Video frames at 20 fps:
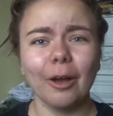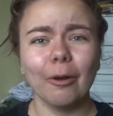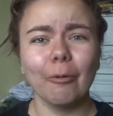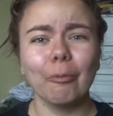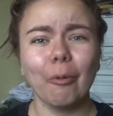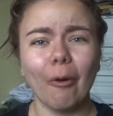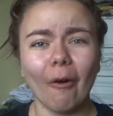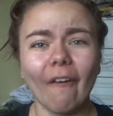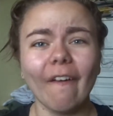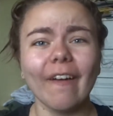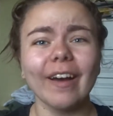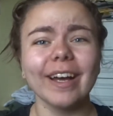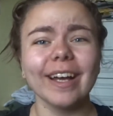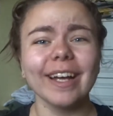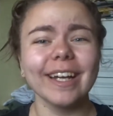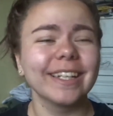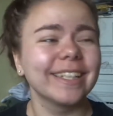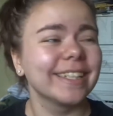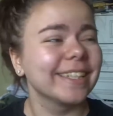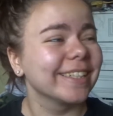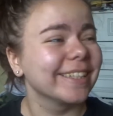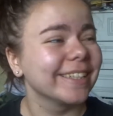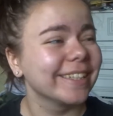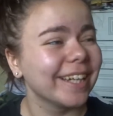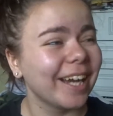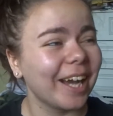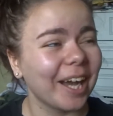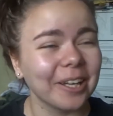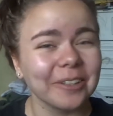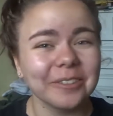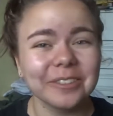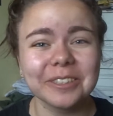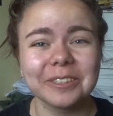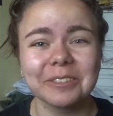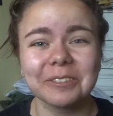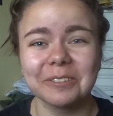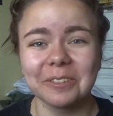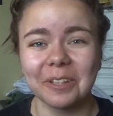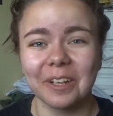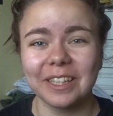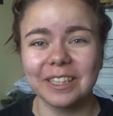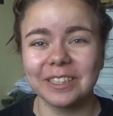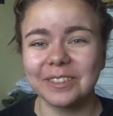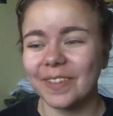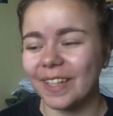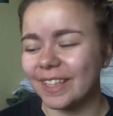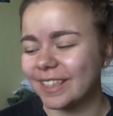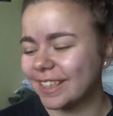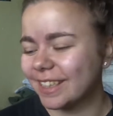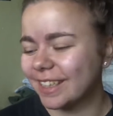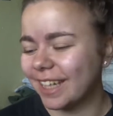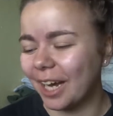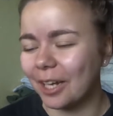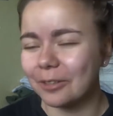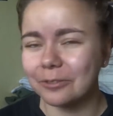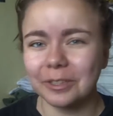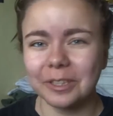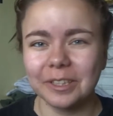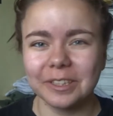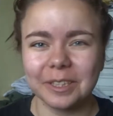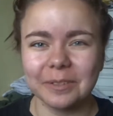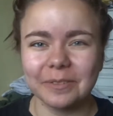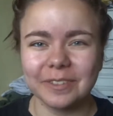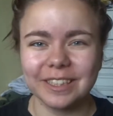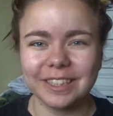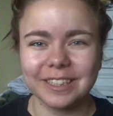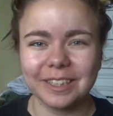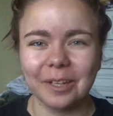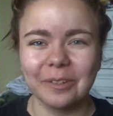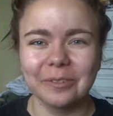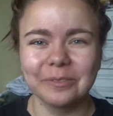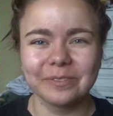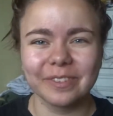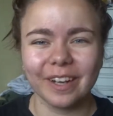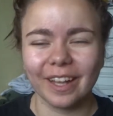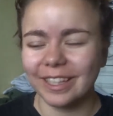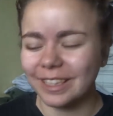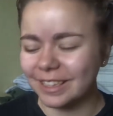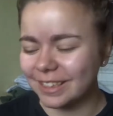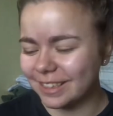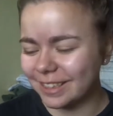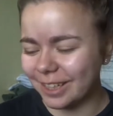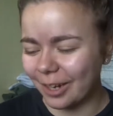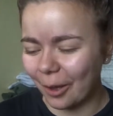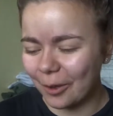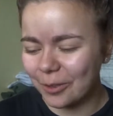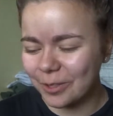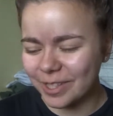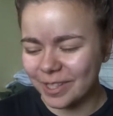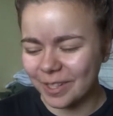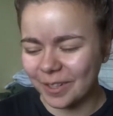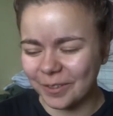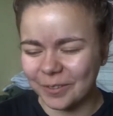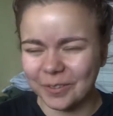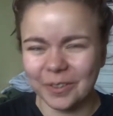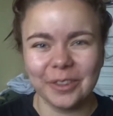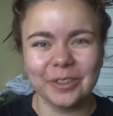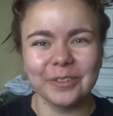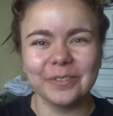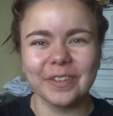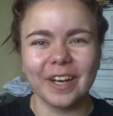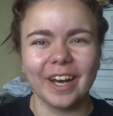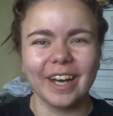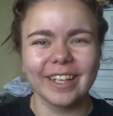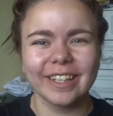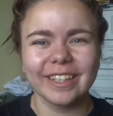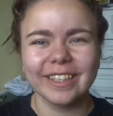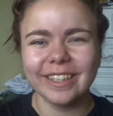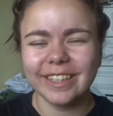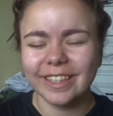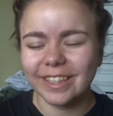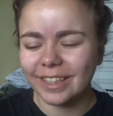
What? I was not expecting that. I thought it was gonna be some like slow song. What the fuck?